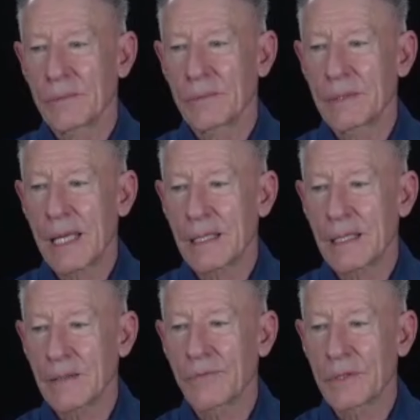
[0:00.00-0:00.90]

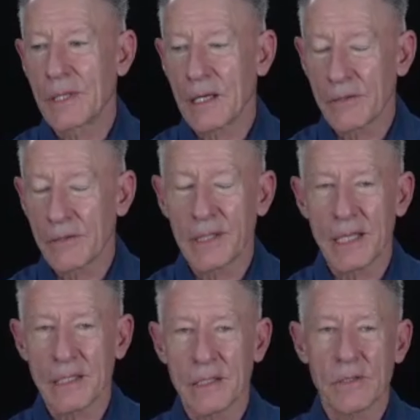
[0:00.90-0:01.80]
taking photography
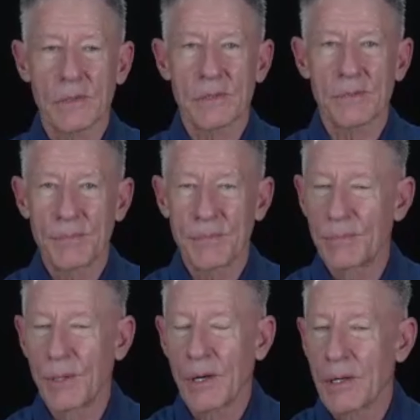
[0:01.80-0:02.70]
classes was
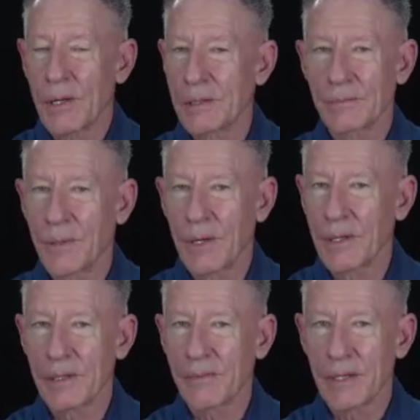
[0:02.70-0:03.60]
part
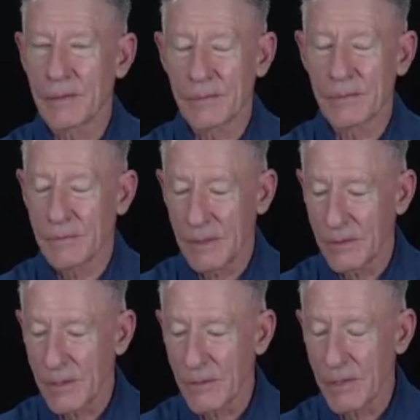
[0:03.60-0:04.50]
of our,
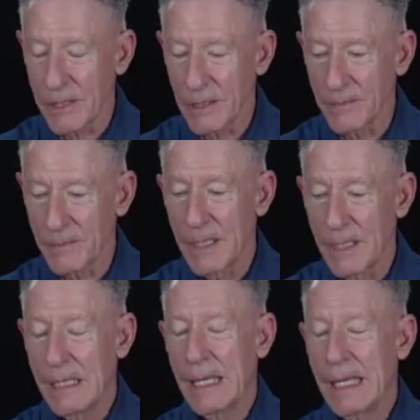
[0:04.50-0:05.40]
curriculum,
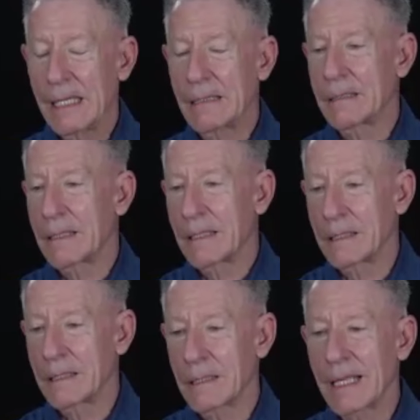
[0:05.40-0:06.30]

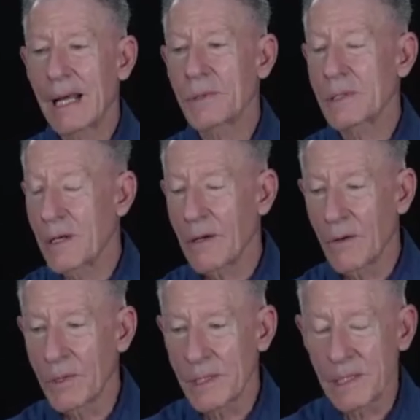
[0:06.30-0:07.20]
and I was
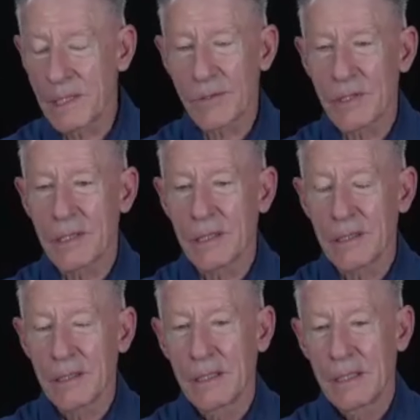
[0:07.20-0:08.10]
always interested
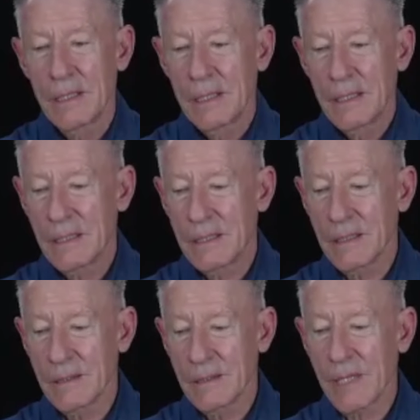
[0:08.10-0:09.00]
in
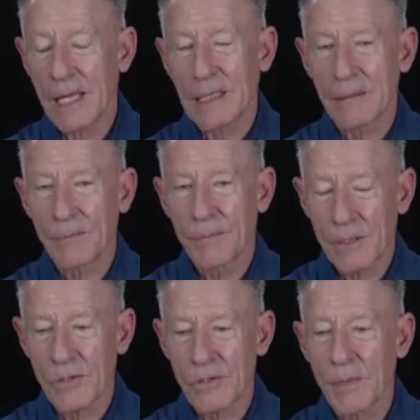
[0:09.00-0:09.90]
taking
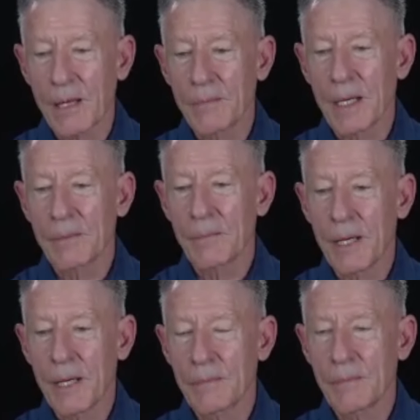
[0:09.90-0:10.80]
pictures. My
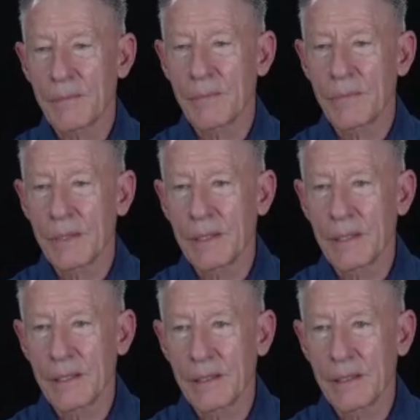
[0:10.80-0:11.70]
mom,
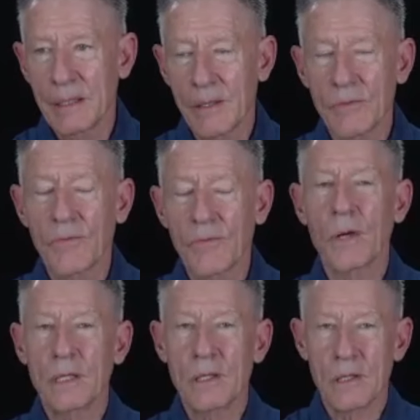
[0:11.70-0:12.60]
in her
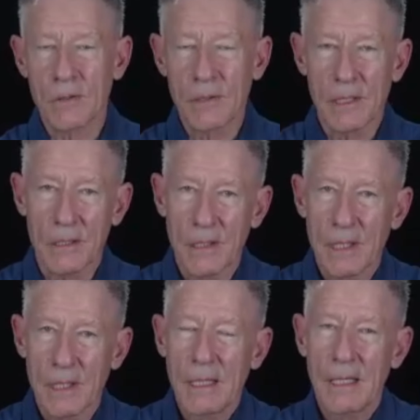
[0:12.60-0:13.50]
40-year career
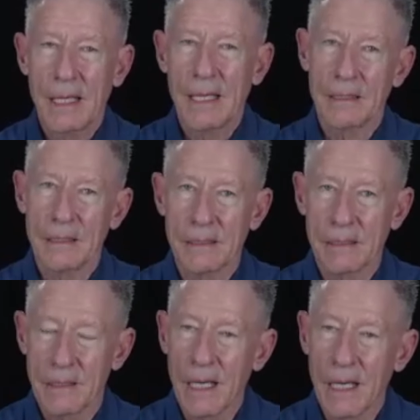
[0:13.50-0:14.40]
at
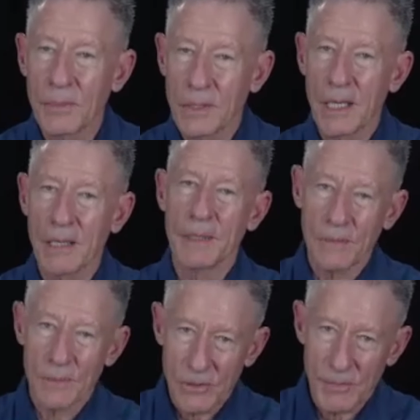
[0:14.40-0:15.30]
the Humble
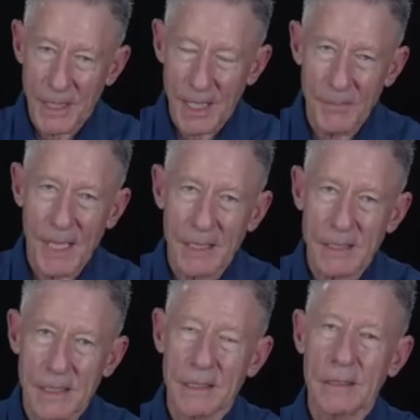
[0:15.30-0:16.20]
Company, which became
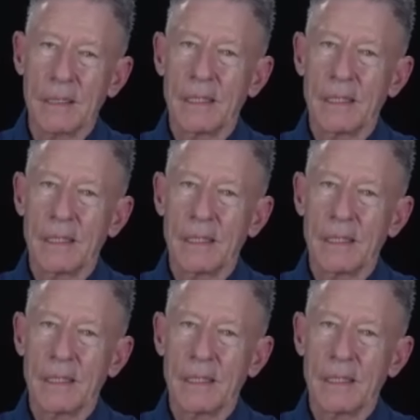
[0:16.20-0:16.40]
Exxon,